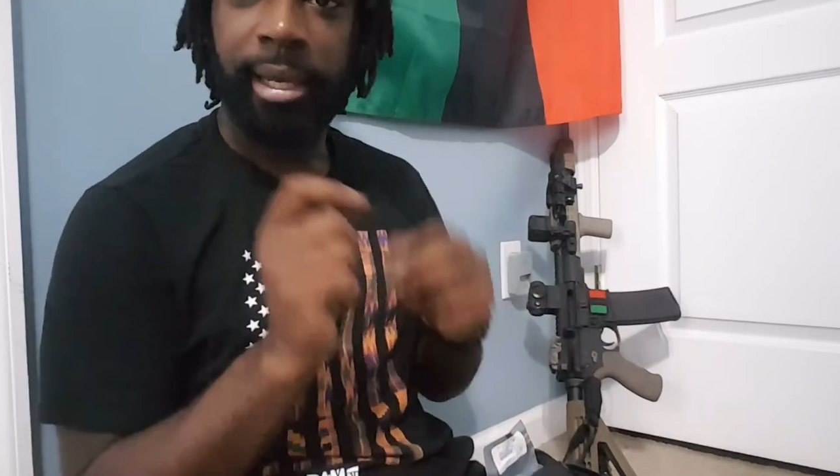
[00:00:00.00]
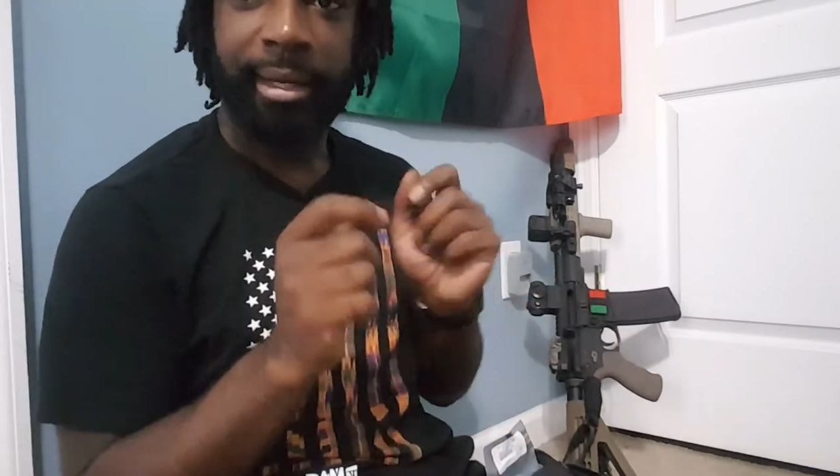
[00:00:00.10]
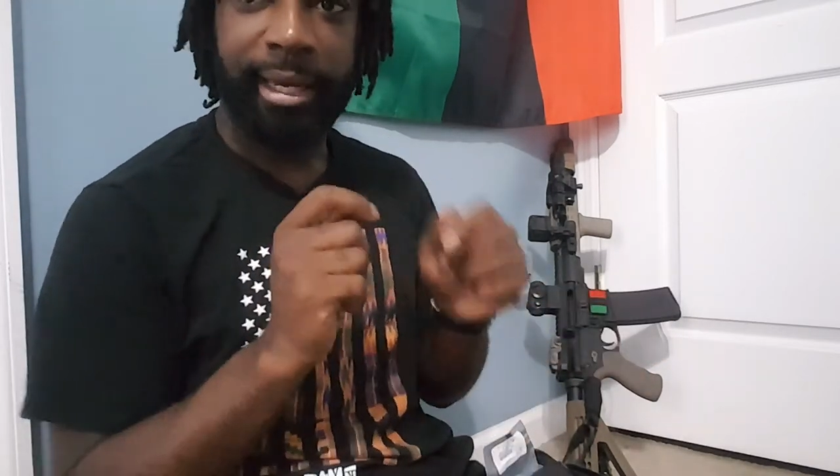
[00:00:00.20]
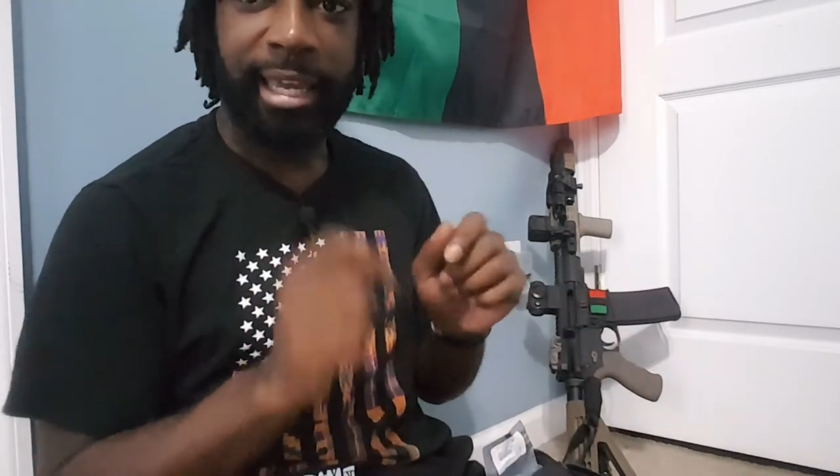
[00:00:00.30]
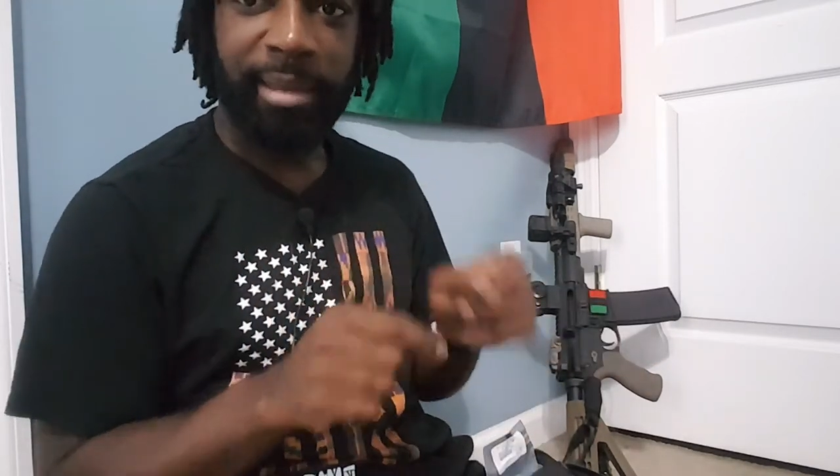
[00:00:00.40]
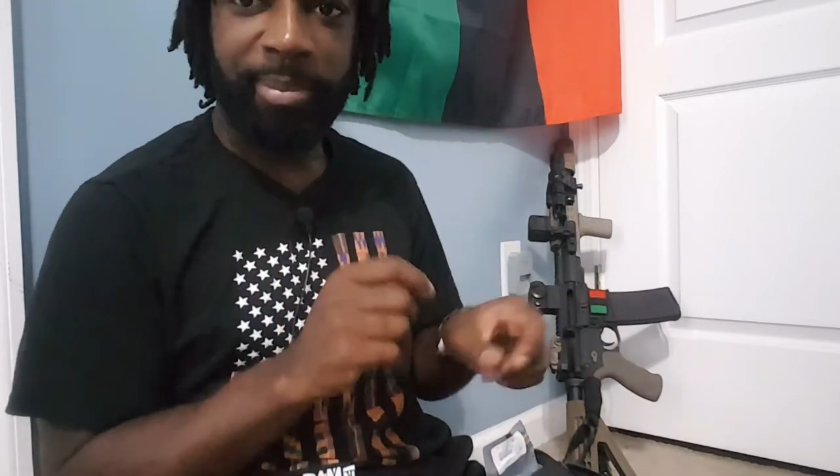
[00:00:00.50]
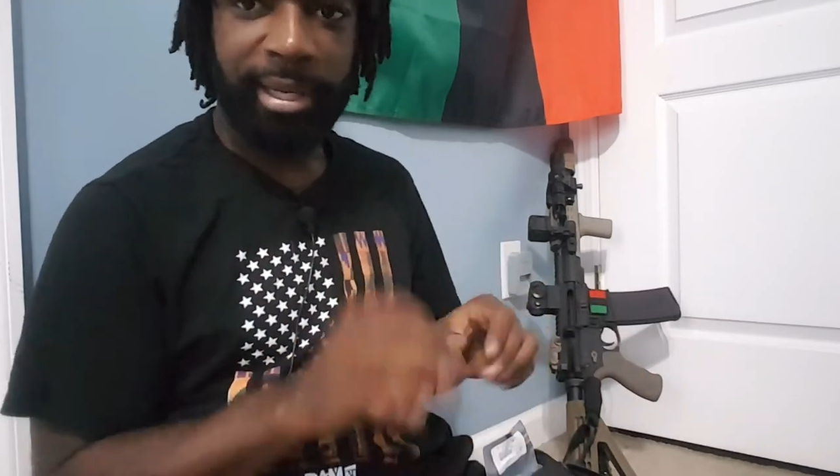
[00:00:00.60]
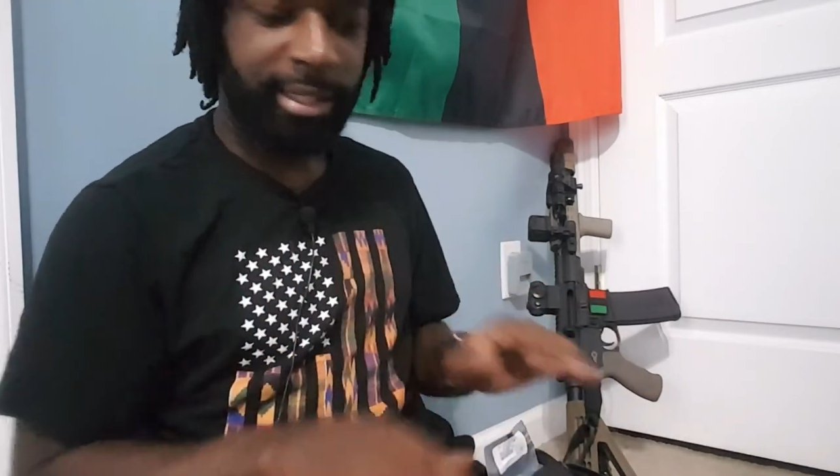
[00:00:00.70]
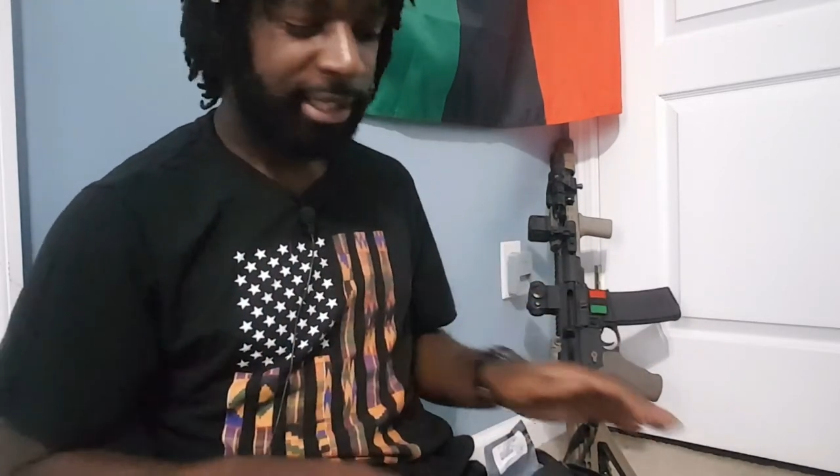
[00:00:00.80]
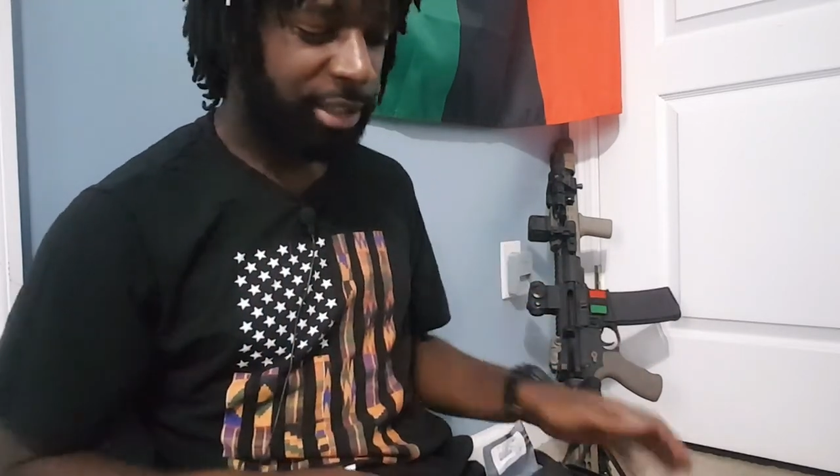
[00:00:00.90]
and I
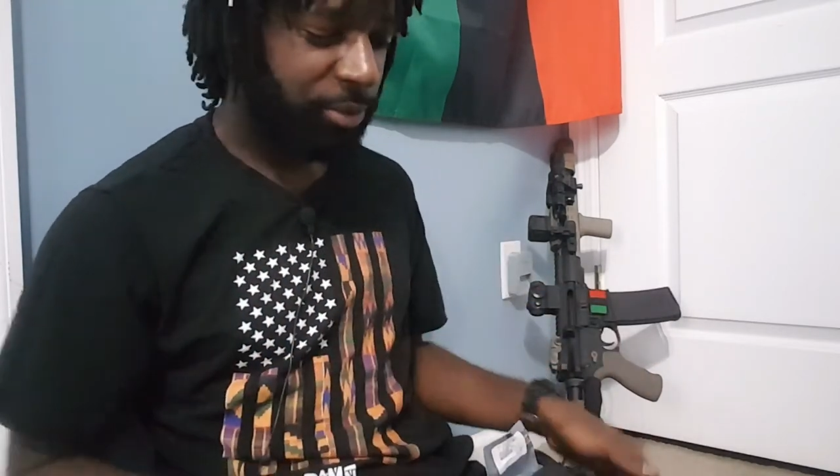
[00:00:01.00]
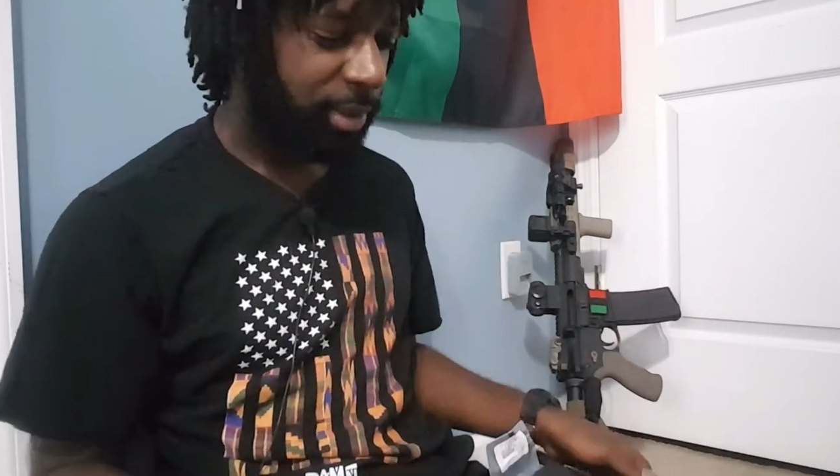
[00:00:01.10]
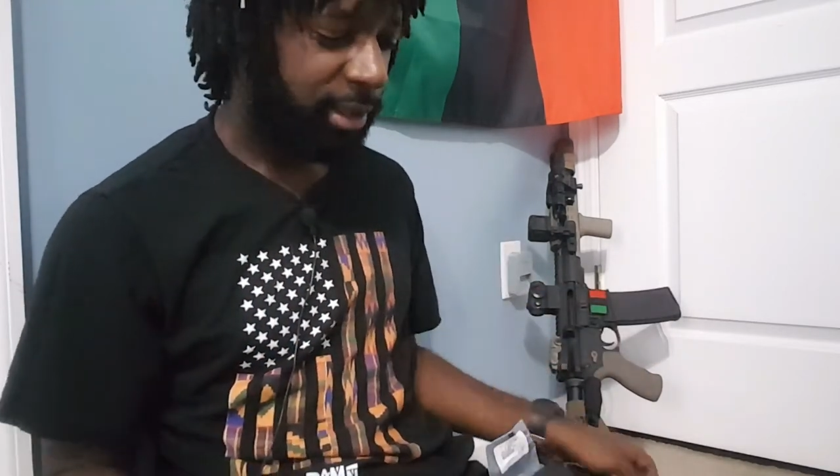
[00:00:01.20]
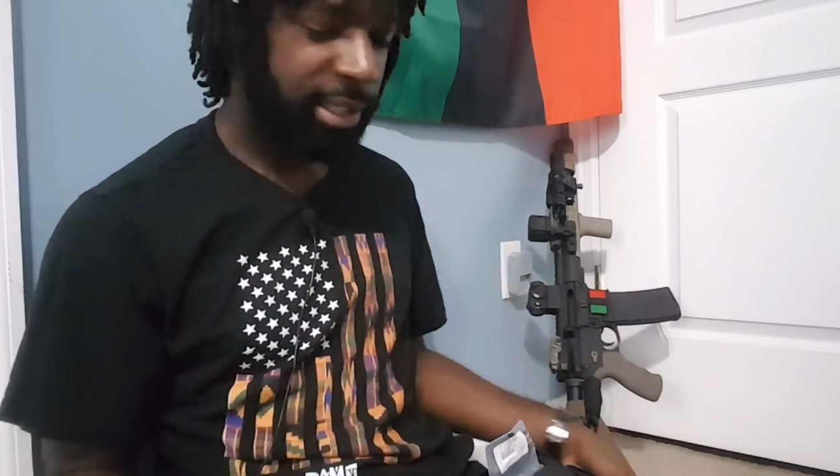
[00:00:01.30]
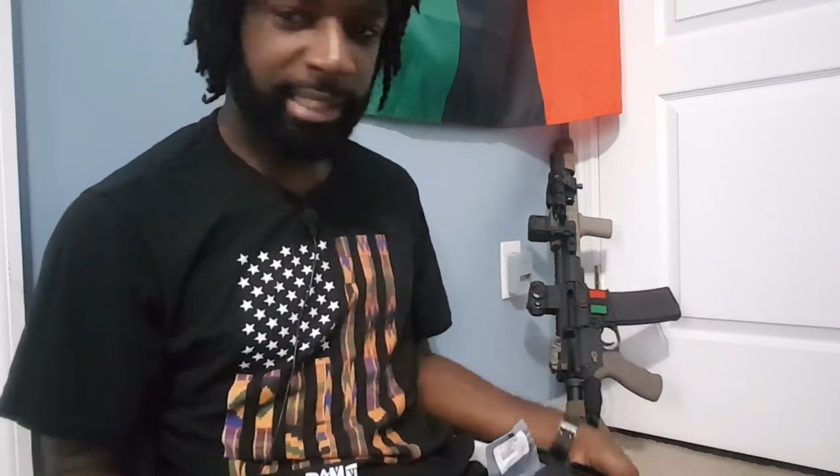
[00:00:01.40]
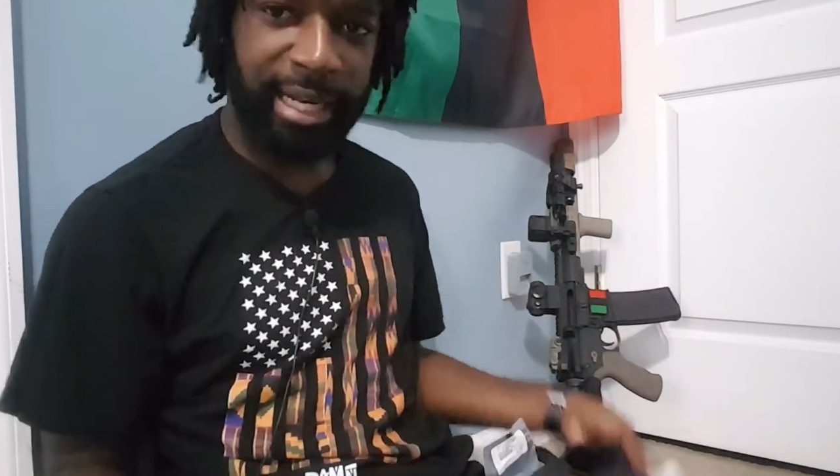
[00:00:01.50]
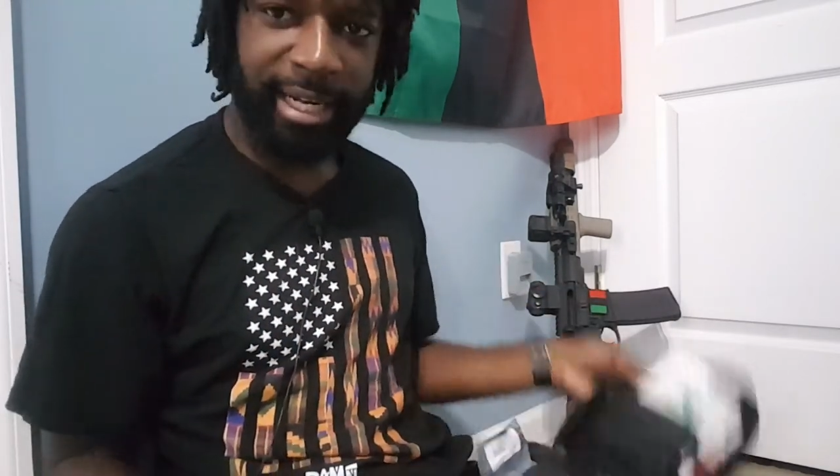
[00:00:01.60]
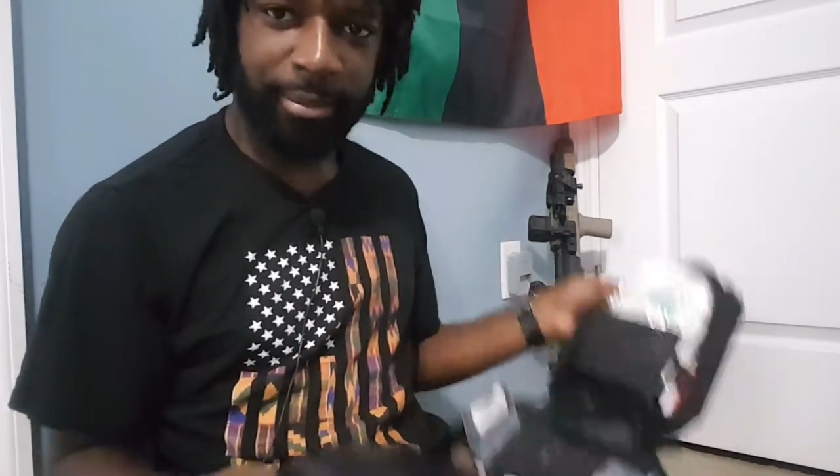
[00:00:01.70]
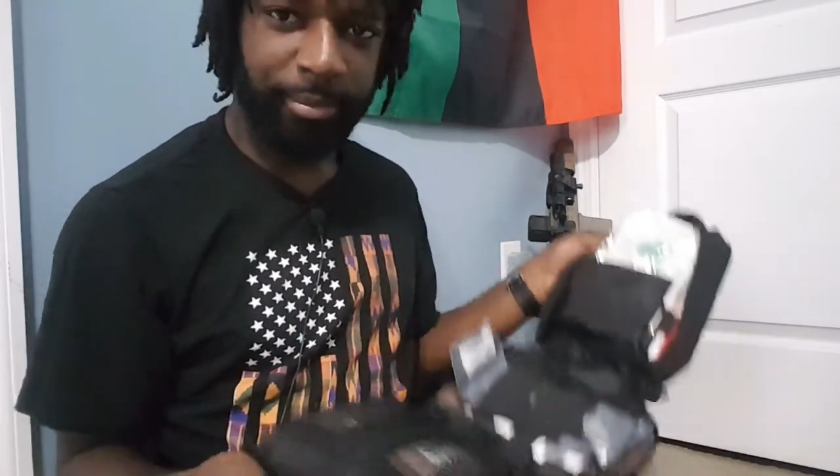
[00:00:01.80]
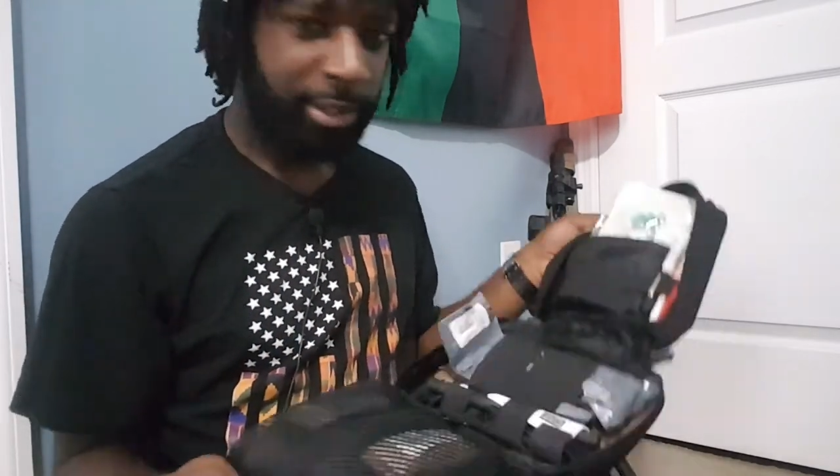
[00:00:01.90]
handpicked each one of these
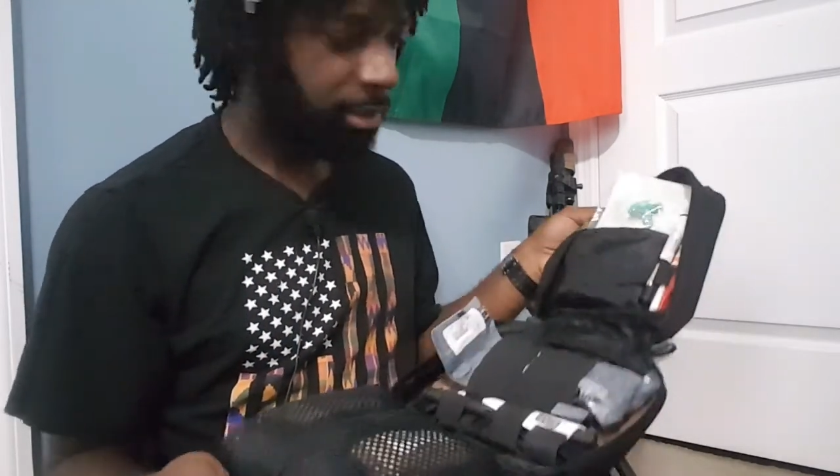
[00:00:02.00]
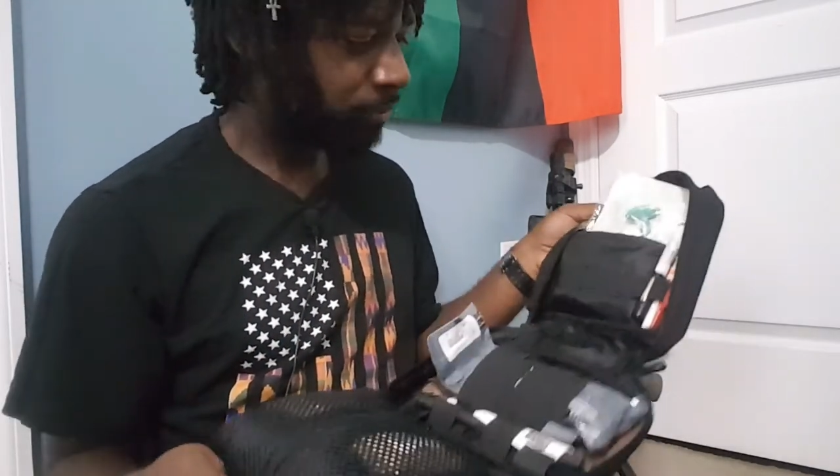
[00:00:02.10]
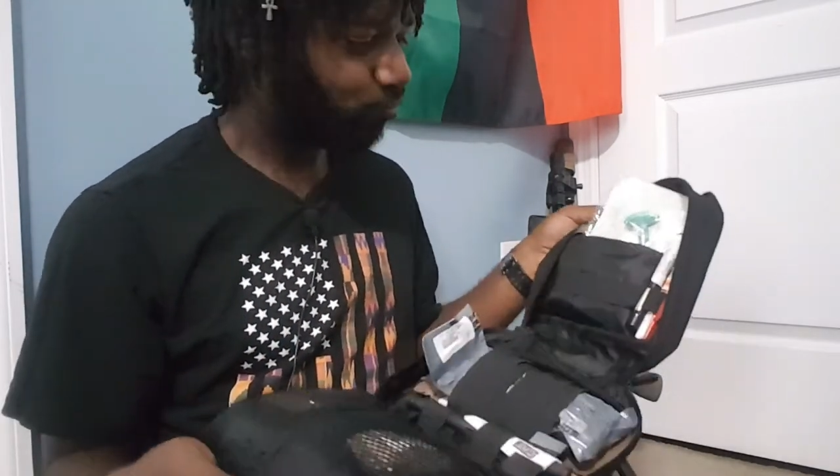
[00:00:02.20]
items.